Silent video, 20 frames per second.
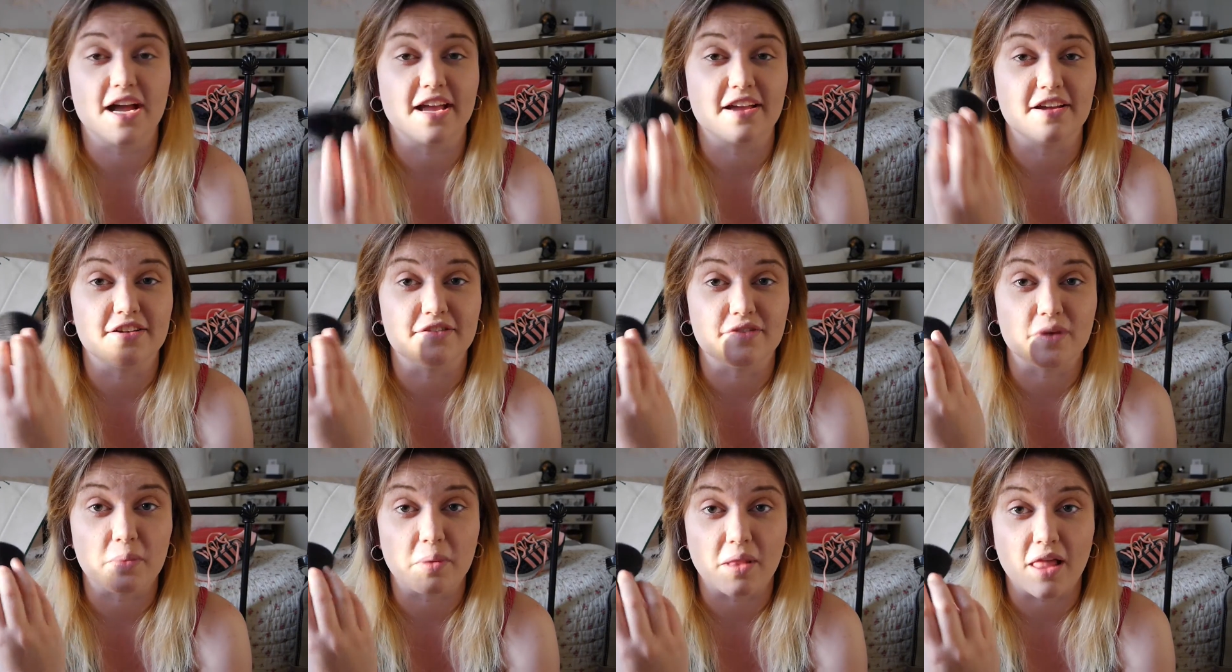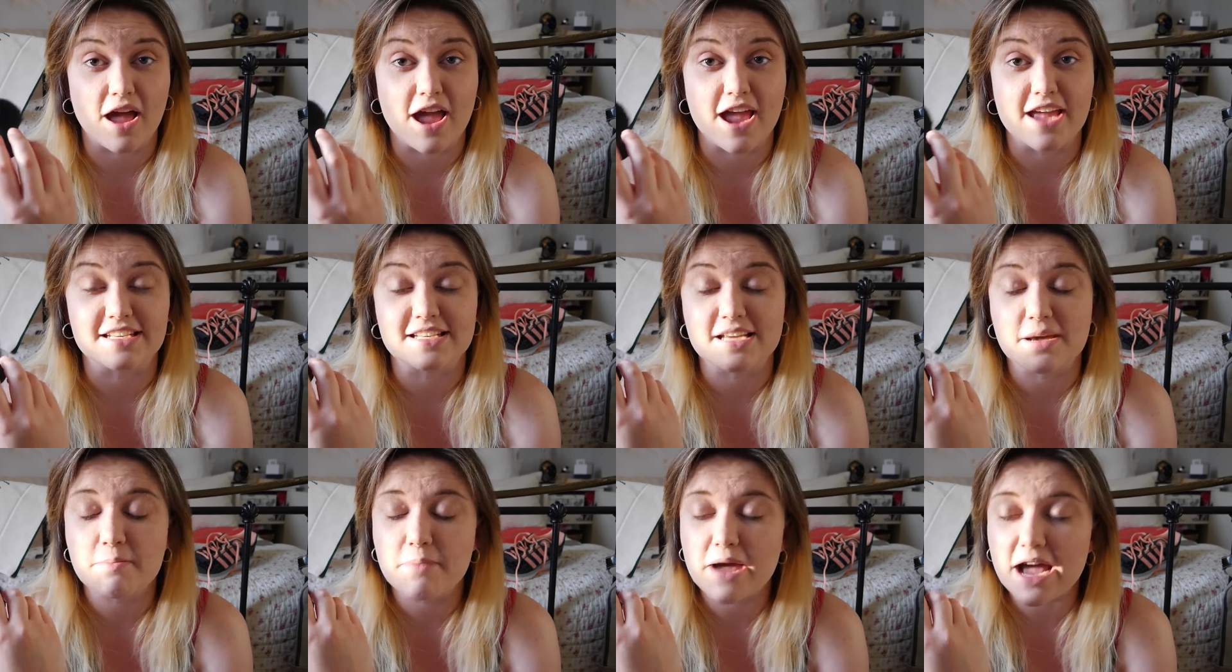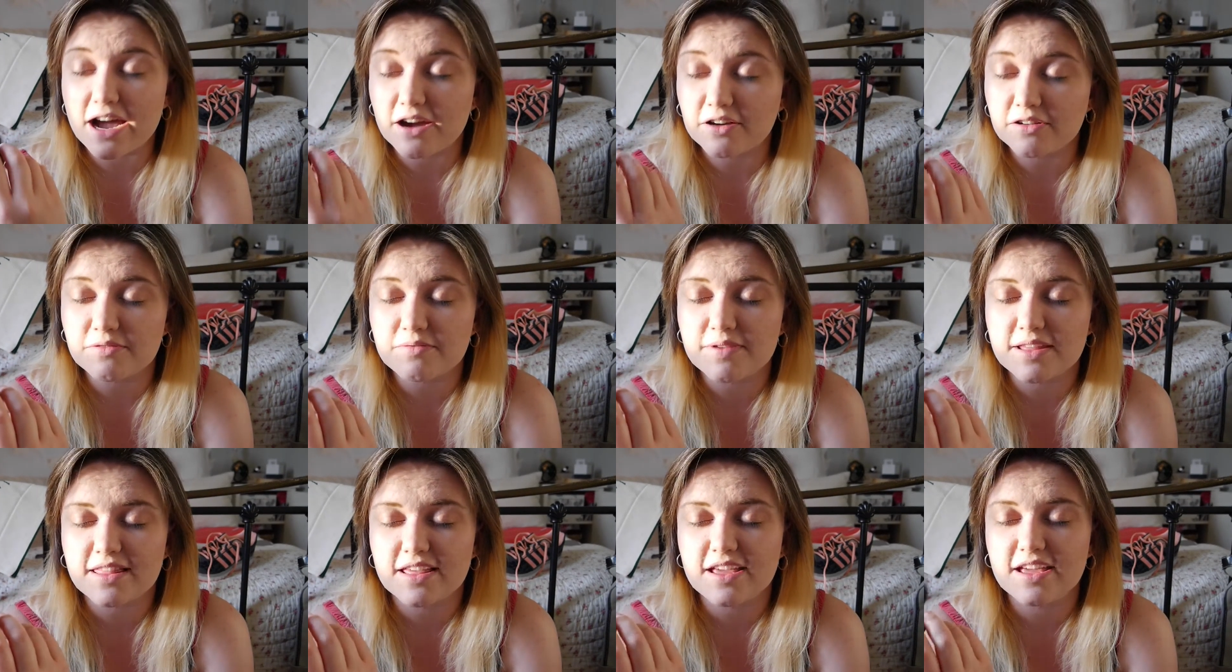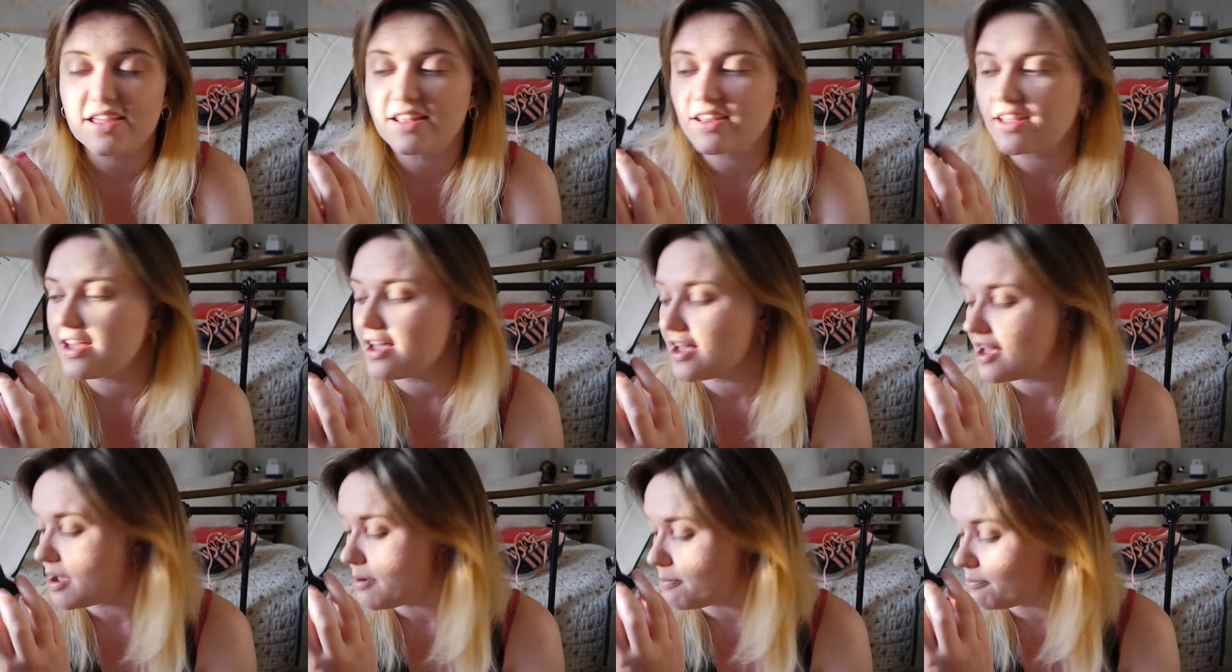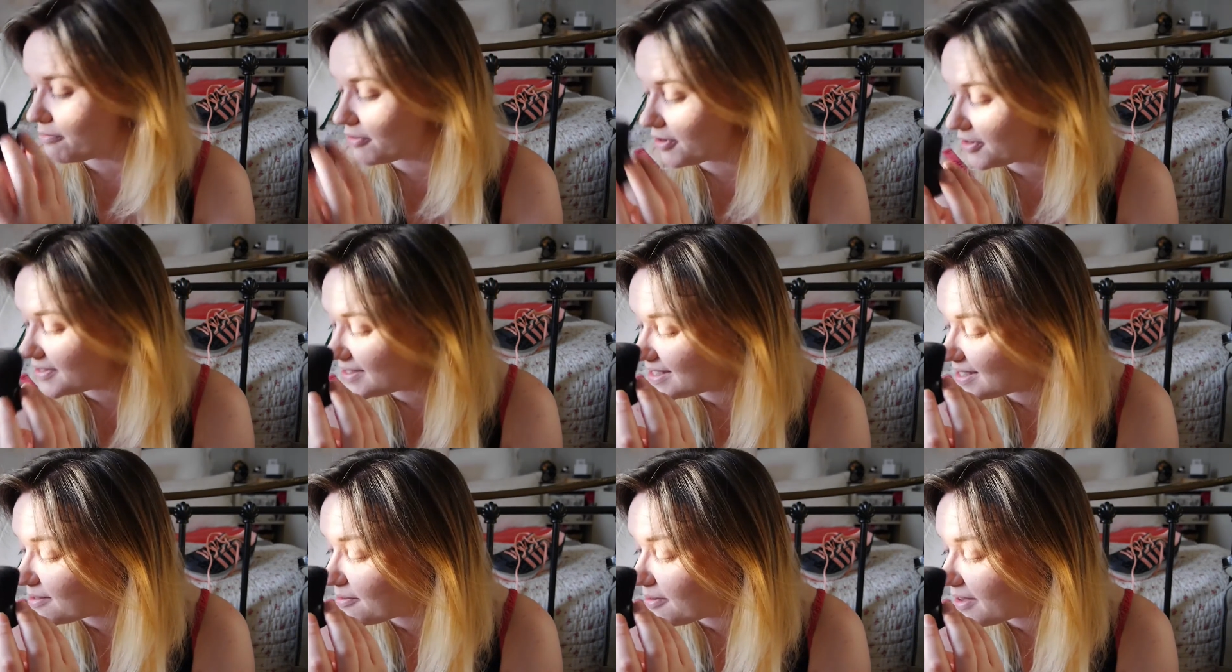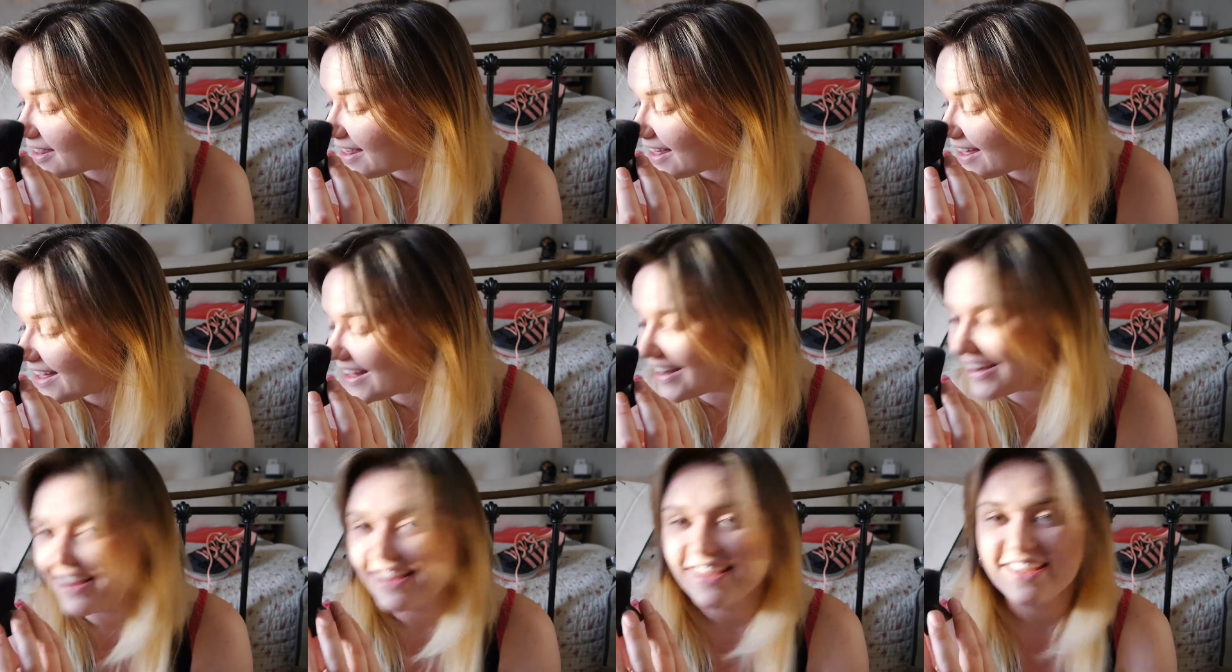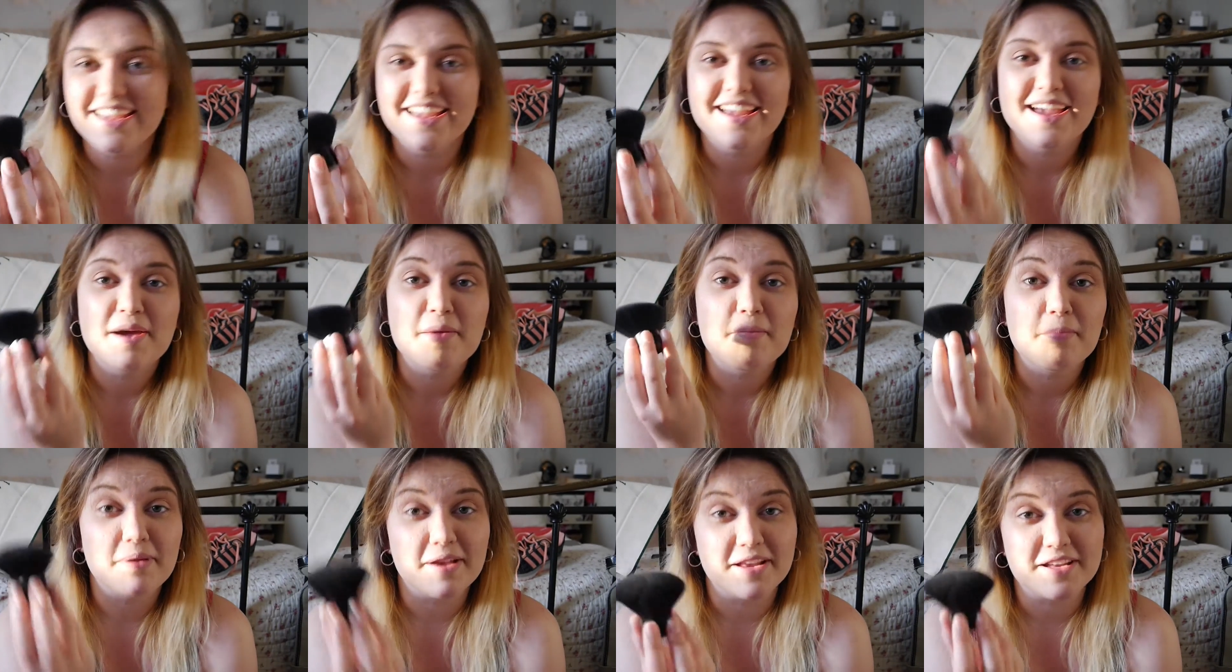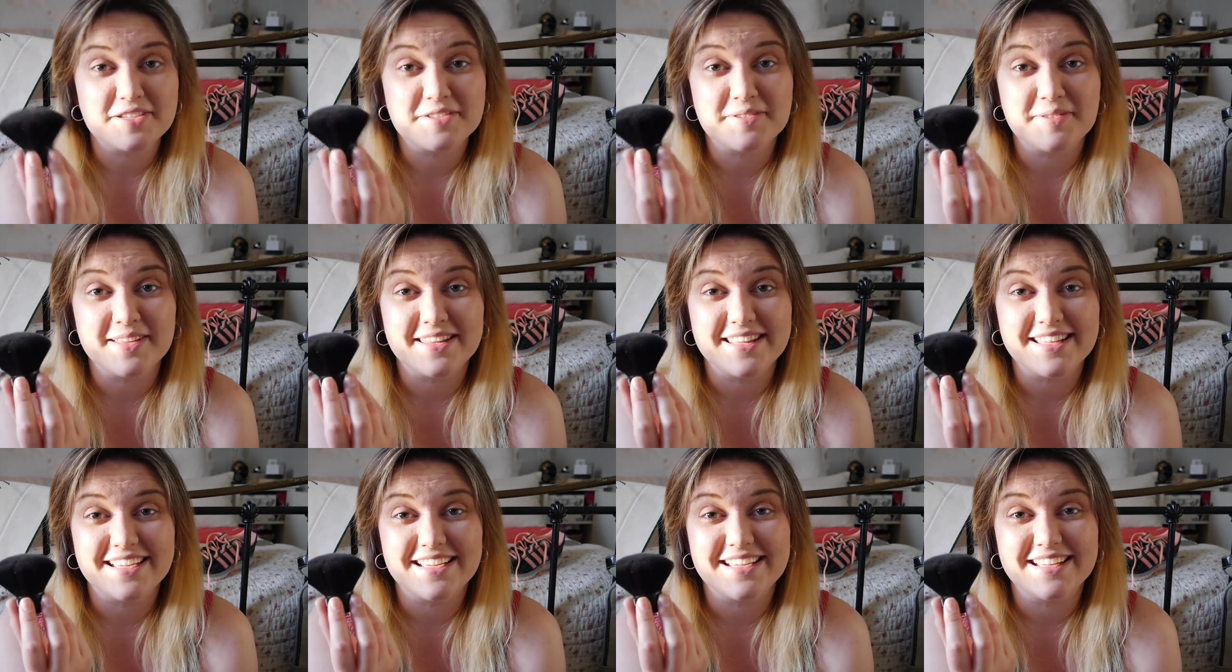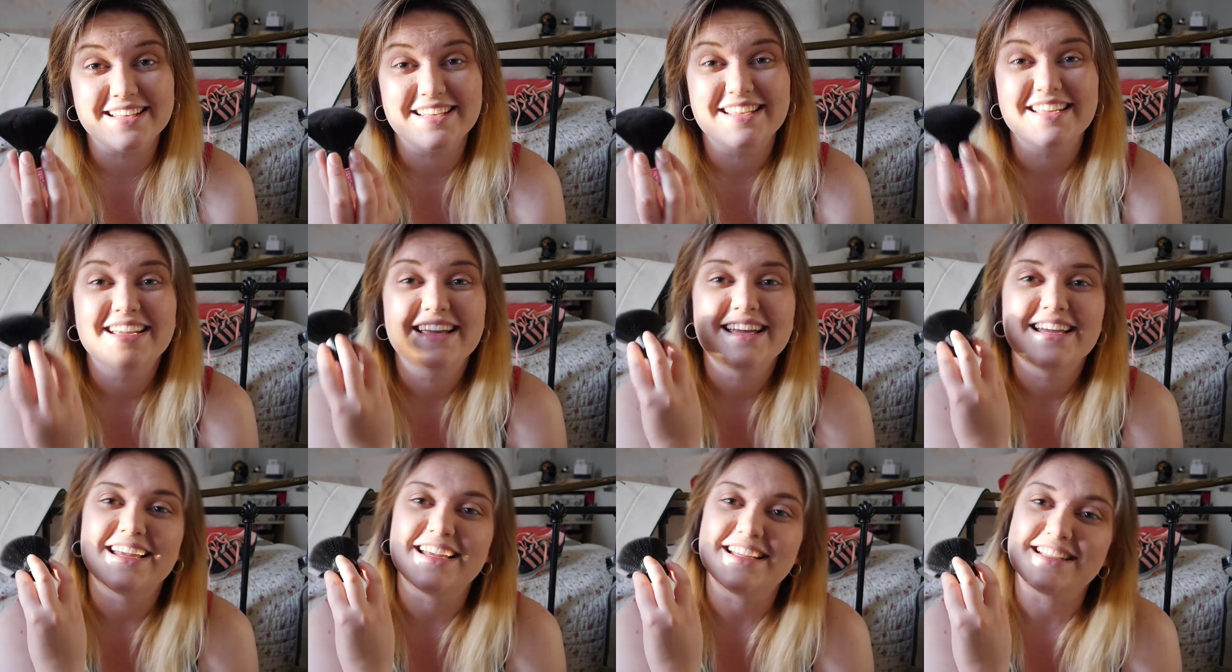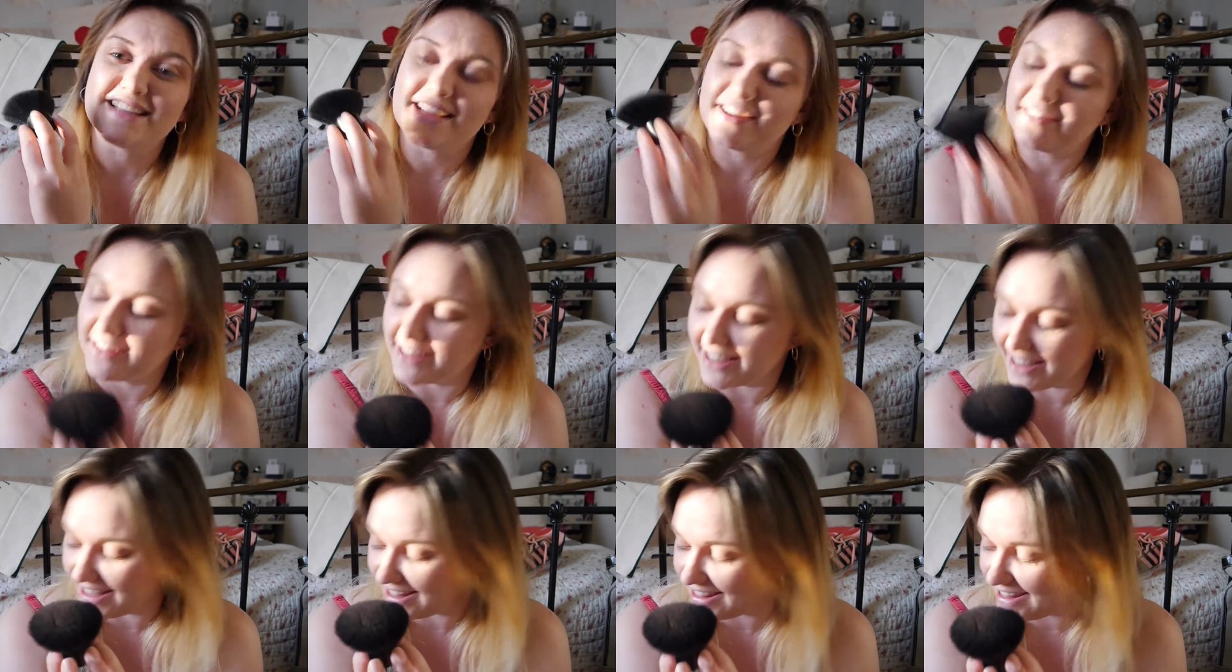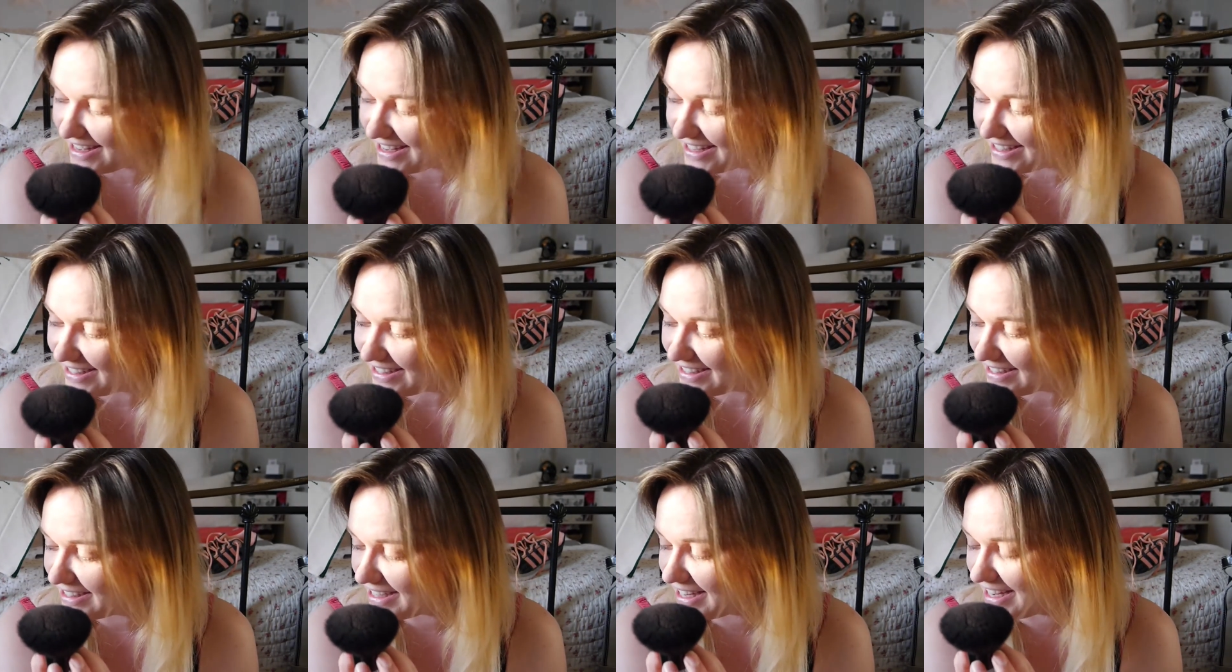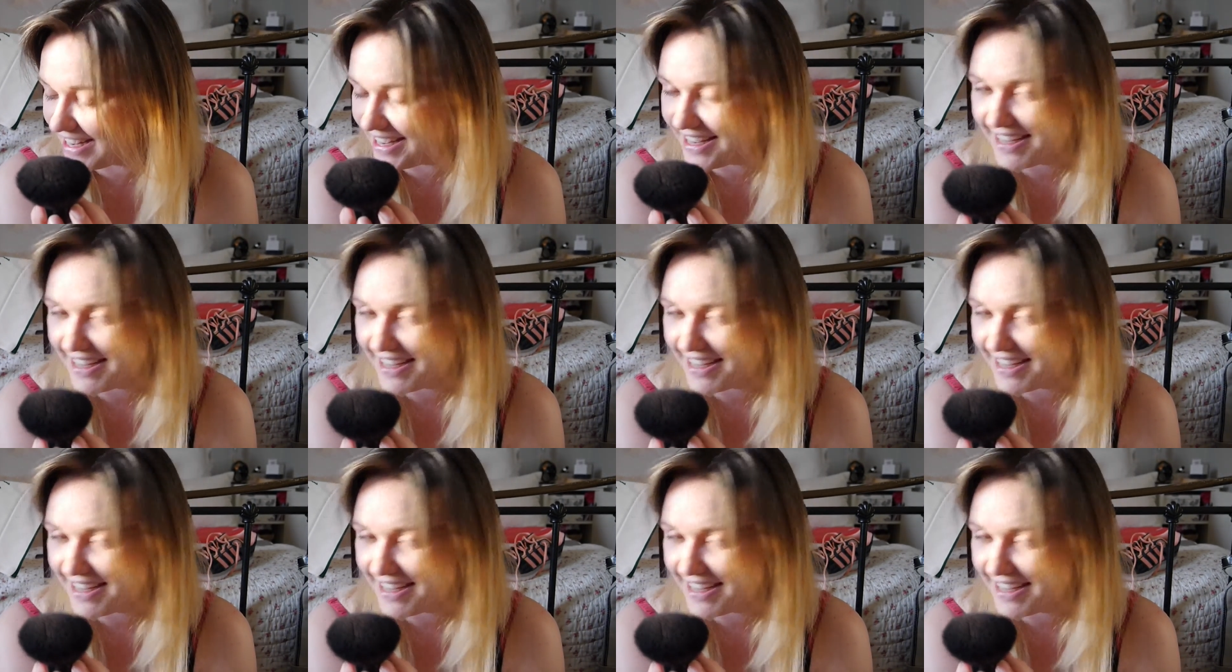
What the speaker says: I could have applied powder with it, bronzer with it, blush with it. He's now looking at this.